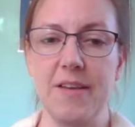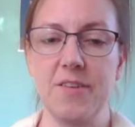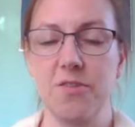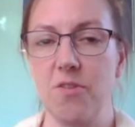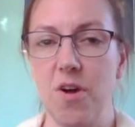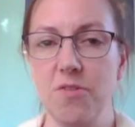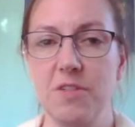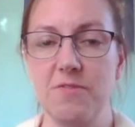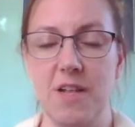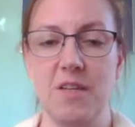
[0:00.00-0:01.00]
in her own
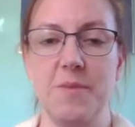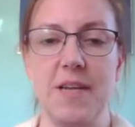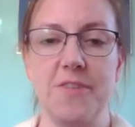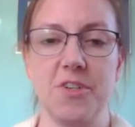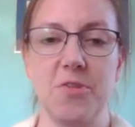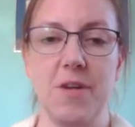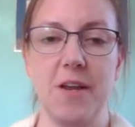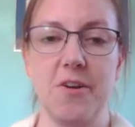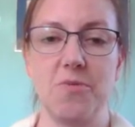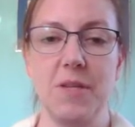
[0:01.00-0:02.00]
development as a
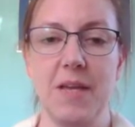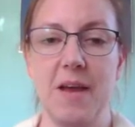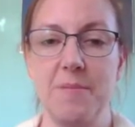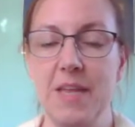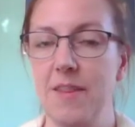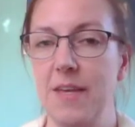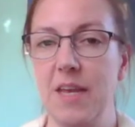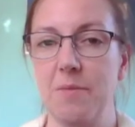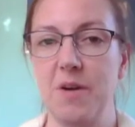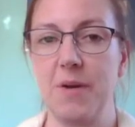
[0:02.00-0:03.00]
creator really got me
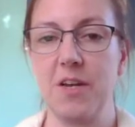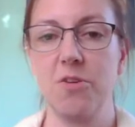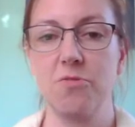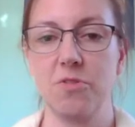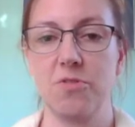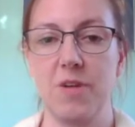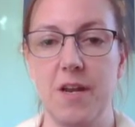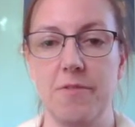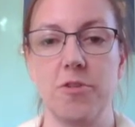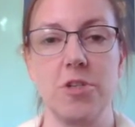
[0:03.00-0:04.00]
thinking about my own
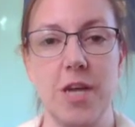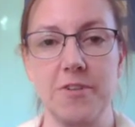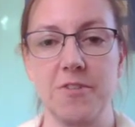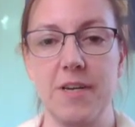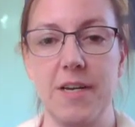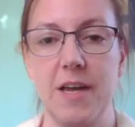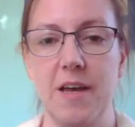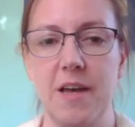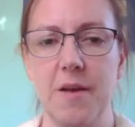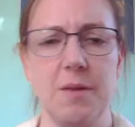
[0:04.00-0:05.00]
creative trajectory,
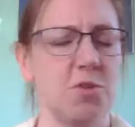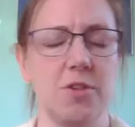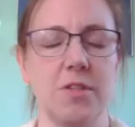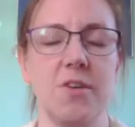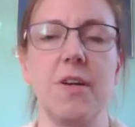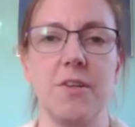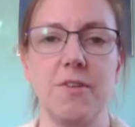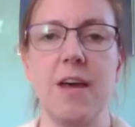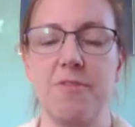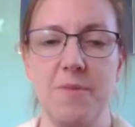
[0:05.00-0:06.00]
and I'm sure it's going to do
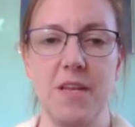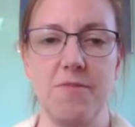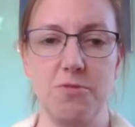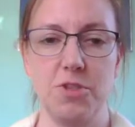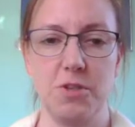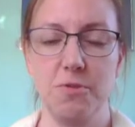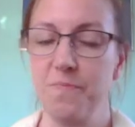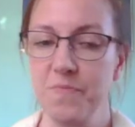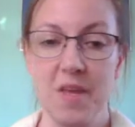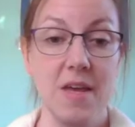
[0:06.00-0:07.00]
that for many of you too.
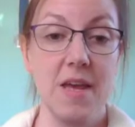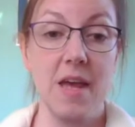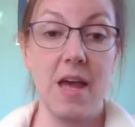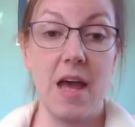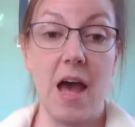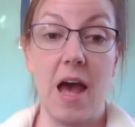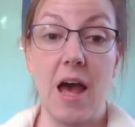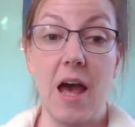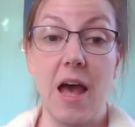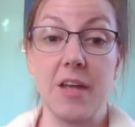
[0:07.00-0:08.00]

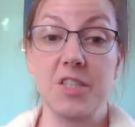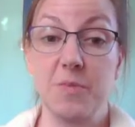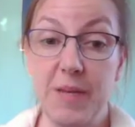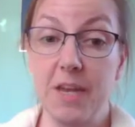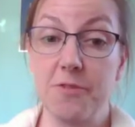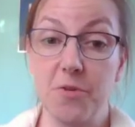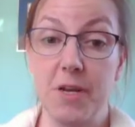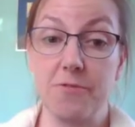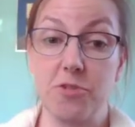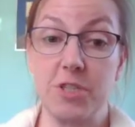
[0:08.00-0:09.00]
Speaking of
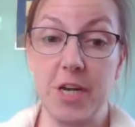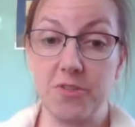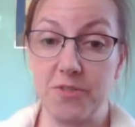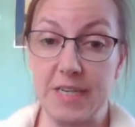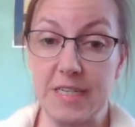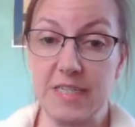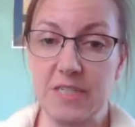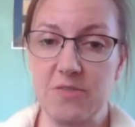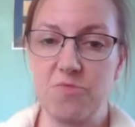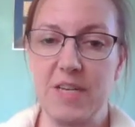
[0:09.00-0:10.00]
creative trajectories,
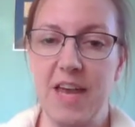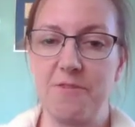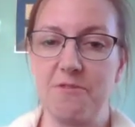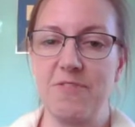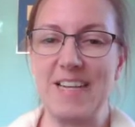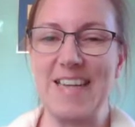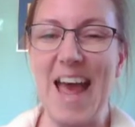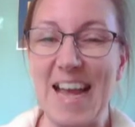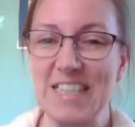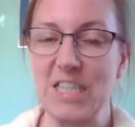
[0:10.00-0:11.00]
we have a
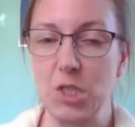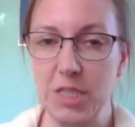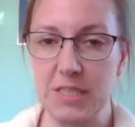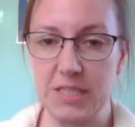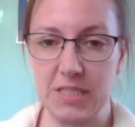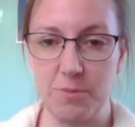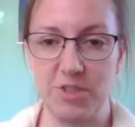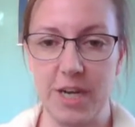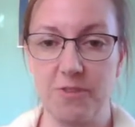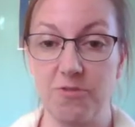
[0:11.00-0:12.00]
fantastic look at this
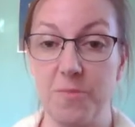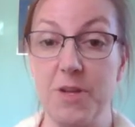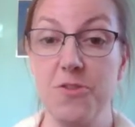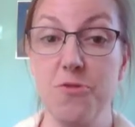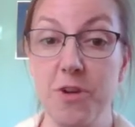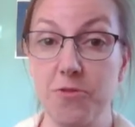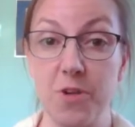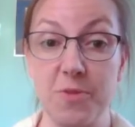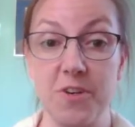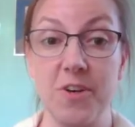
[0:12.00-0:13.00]
subject from a new
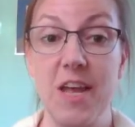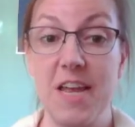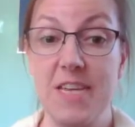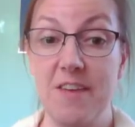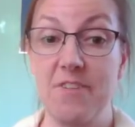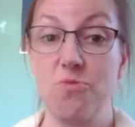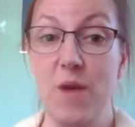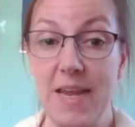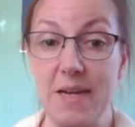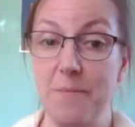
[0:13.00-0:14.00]
contributor, David
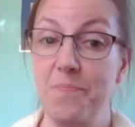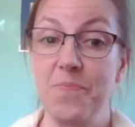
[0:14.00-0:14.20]
Wakeham.